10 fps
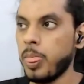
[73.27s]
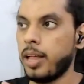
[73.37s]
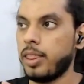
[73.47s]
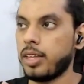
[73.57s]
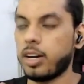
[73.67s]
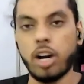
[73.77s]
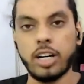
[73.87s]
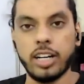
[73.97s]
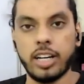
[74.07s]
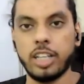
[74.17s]
the
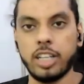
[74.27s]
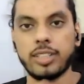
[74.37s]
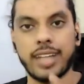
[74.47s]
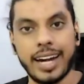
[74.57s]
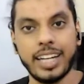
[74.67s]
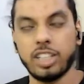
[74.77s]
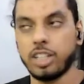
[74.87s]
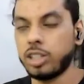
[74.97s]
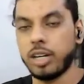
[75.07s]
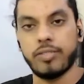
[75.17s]
content creation and the idea
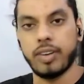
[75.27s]
generation.